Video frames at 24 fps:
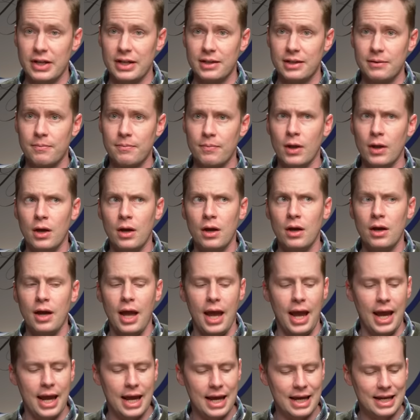ink.
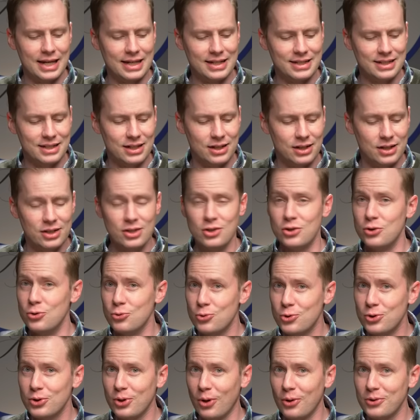And you
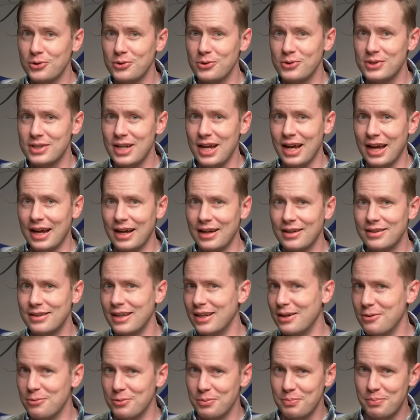could also say
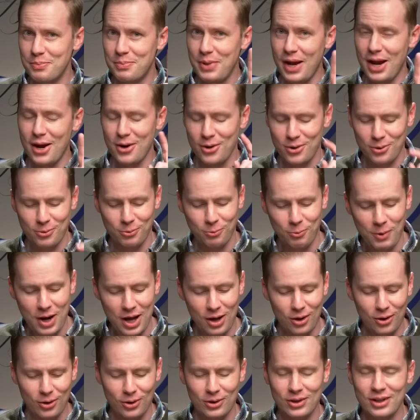that it would pair
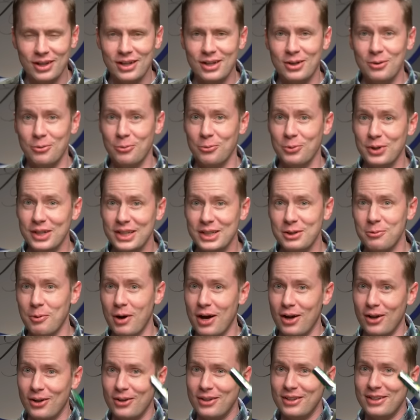well, really
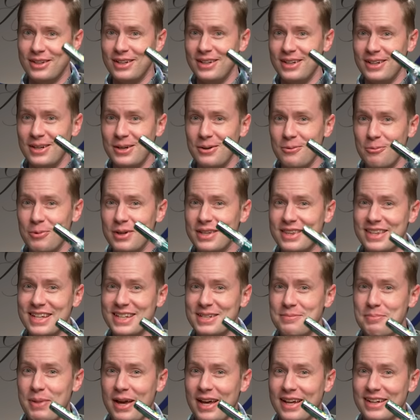well, with this
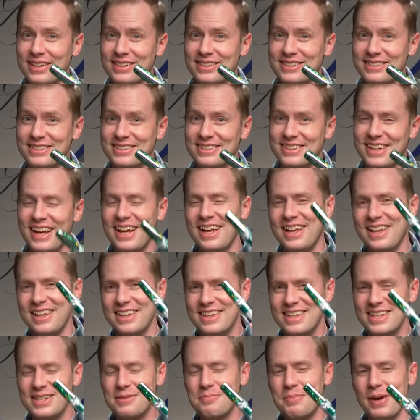pen.
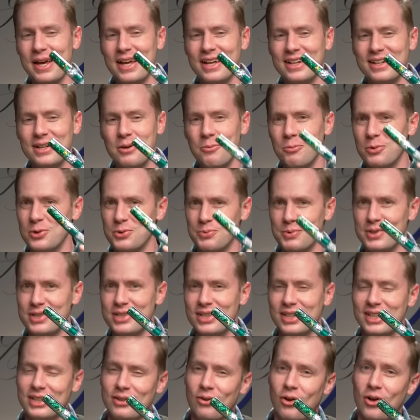This pen was
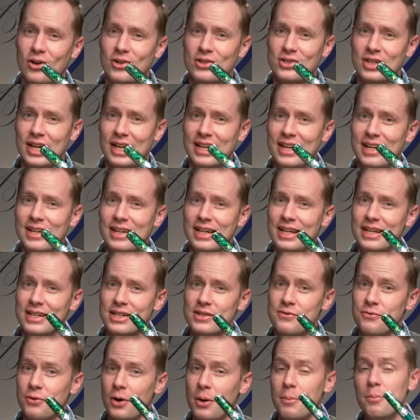recently launched, and it is
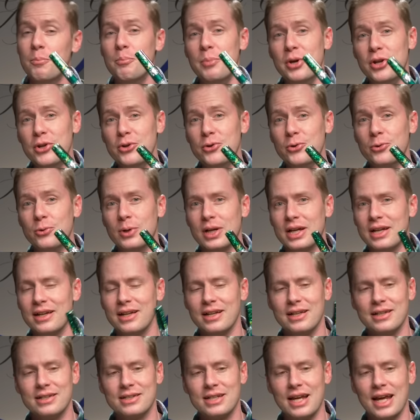from Benu. It
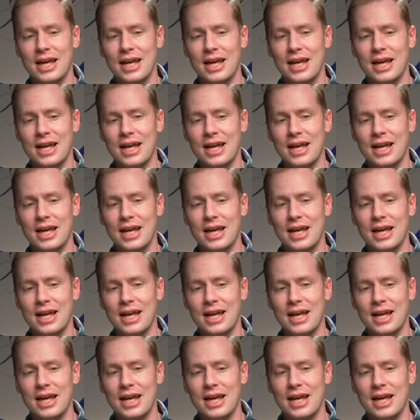is